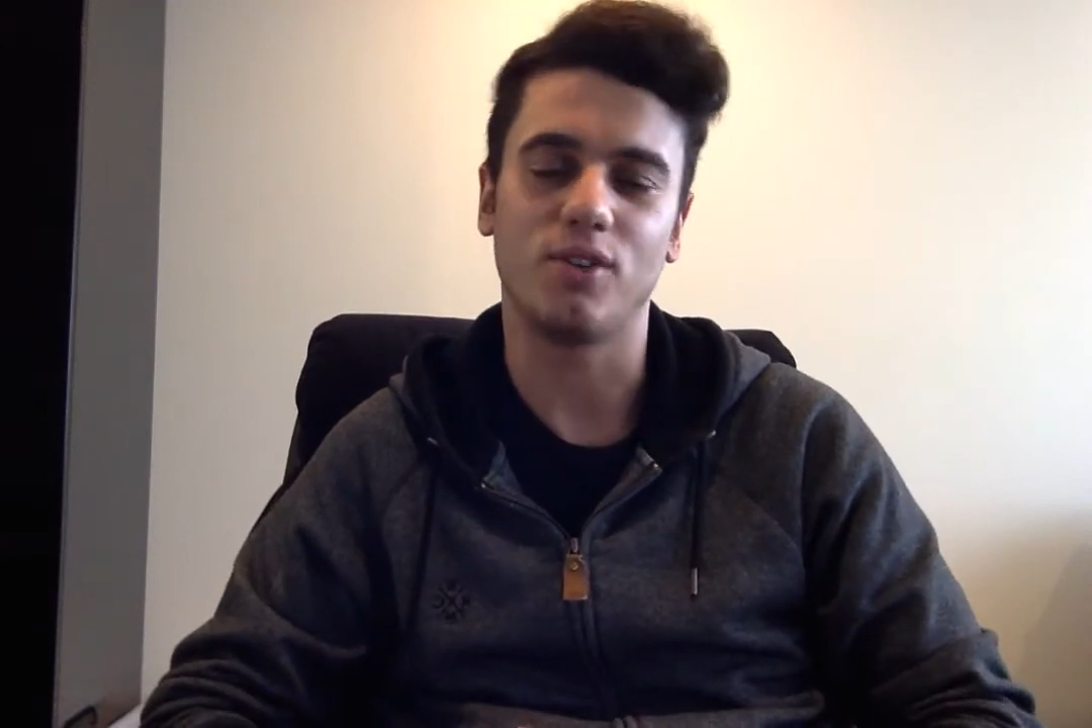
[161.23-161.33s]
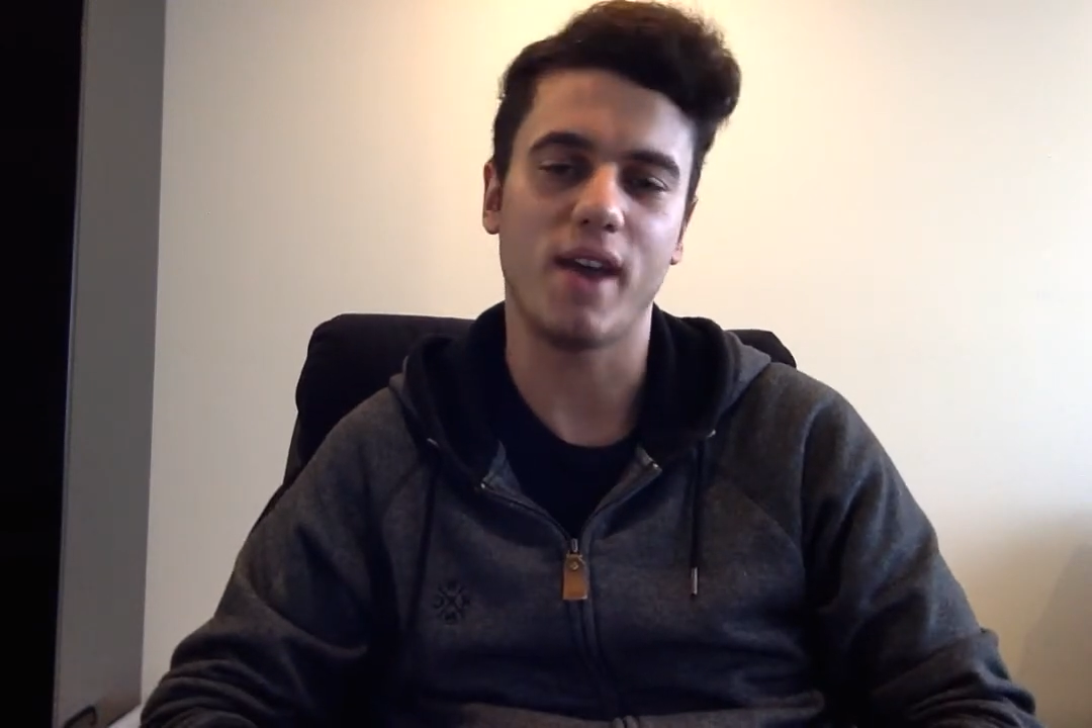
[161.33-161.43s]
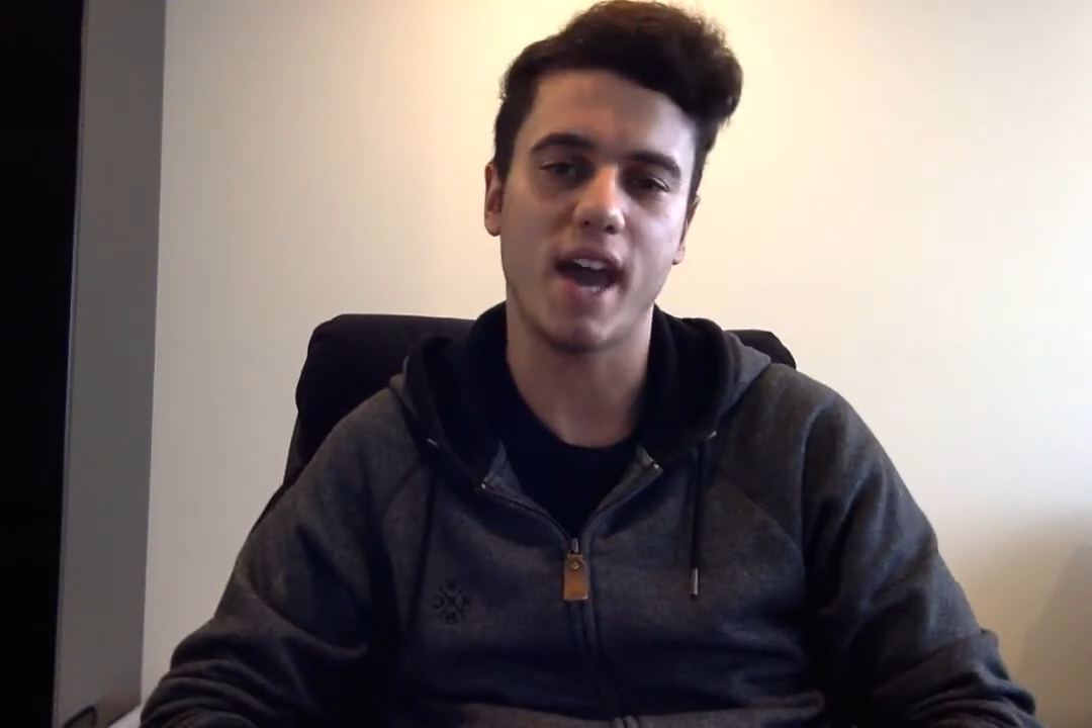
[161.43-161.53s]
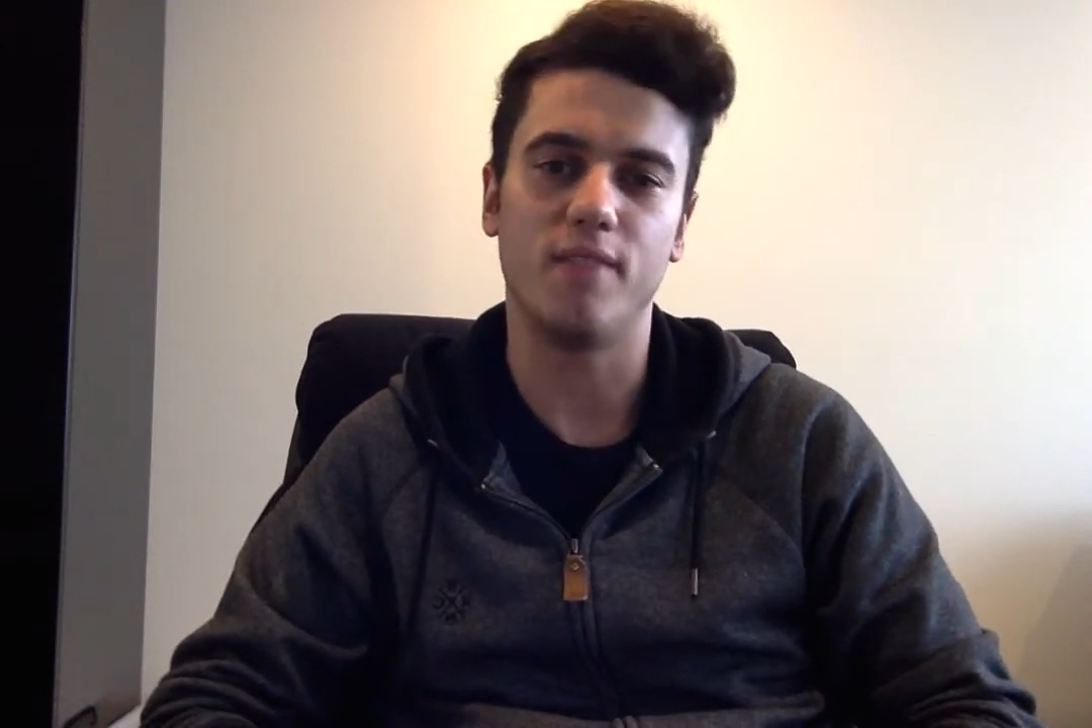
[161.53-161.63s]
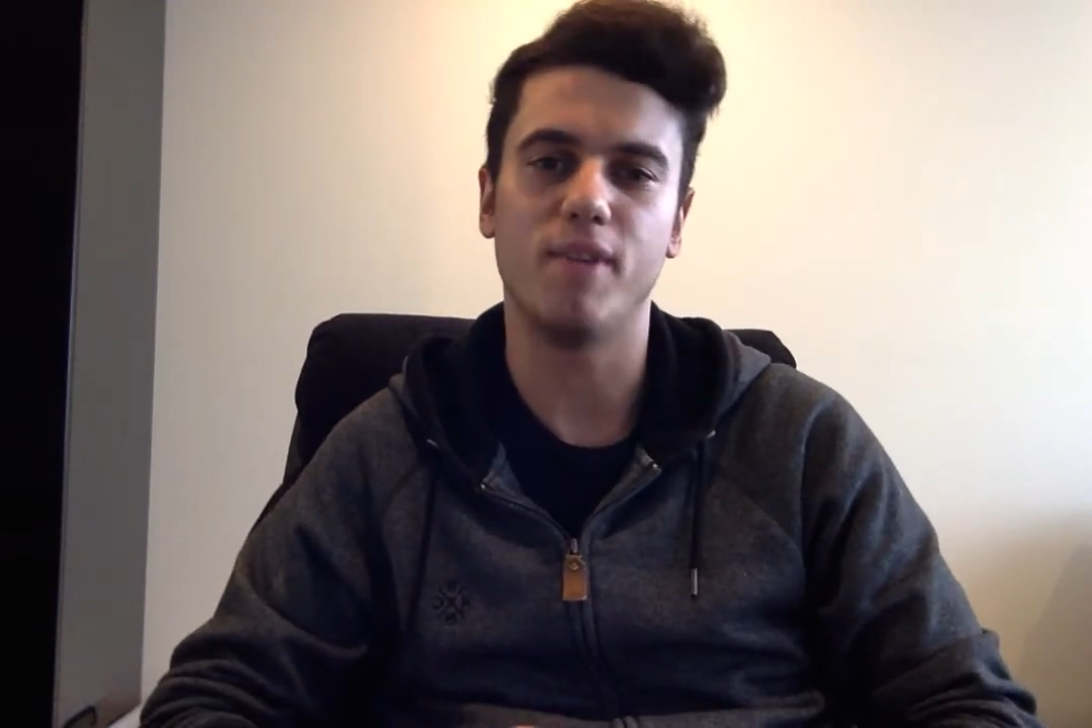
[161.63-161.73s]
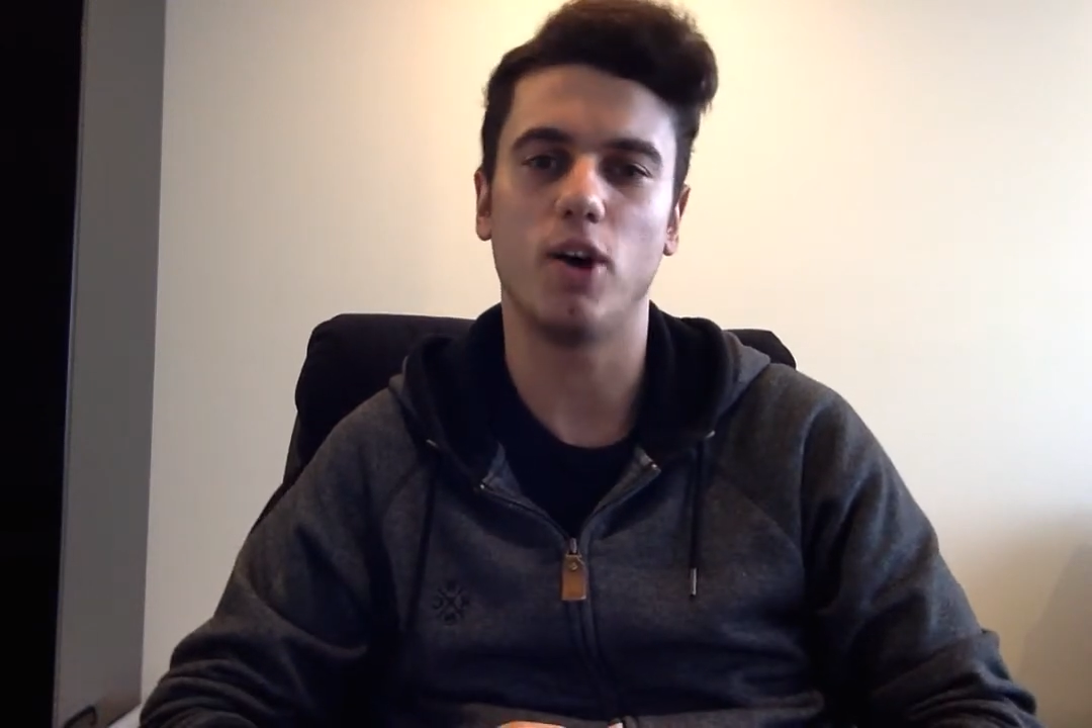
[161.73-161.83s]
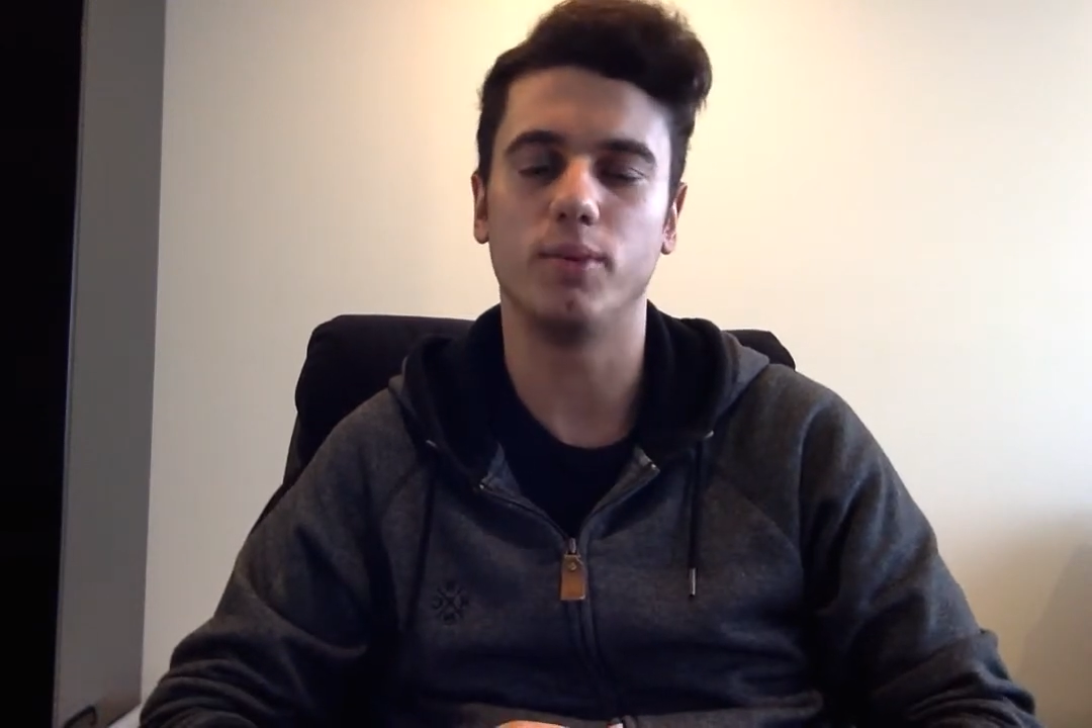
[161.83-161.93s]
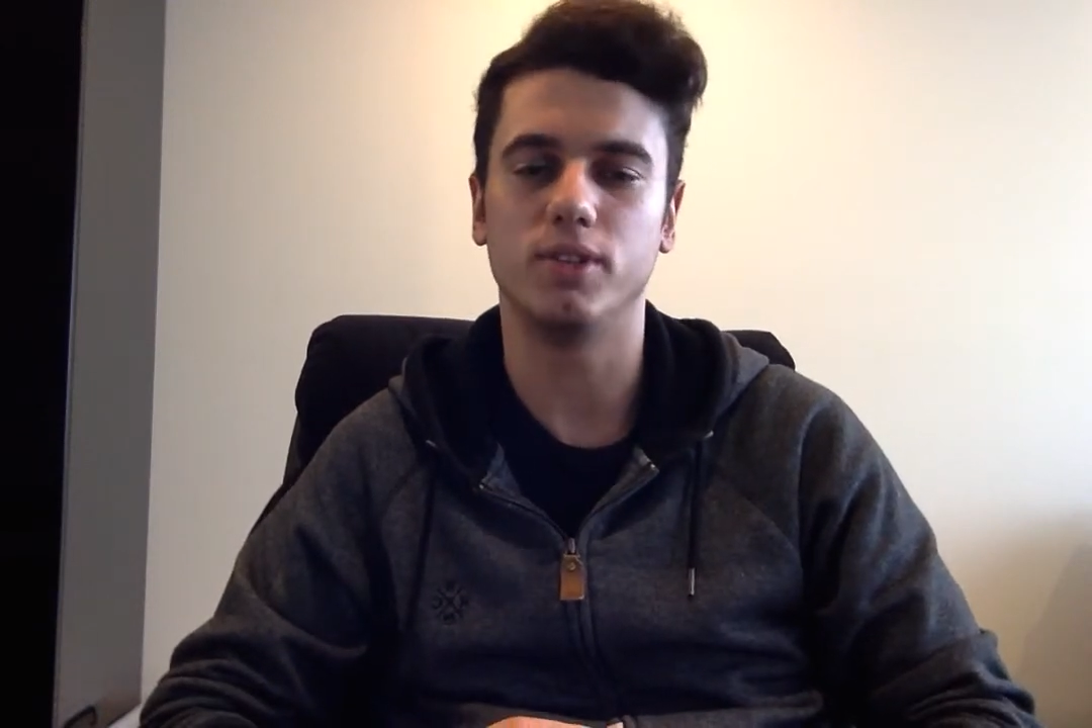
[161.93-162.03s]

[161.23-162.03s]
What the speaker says: or you're out of Melbourne